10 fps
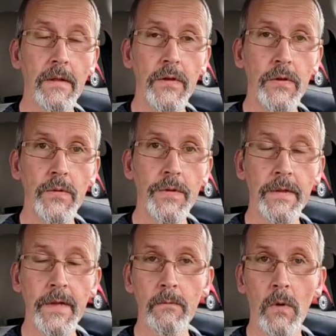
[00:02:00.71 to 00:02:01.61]
the
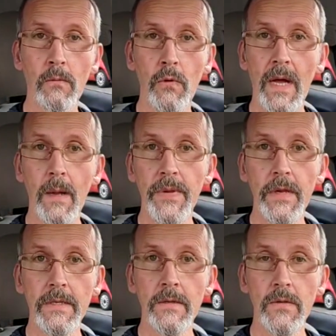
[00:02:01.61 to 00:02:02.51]
union, then what will happen is the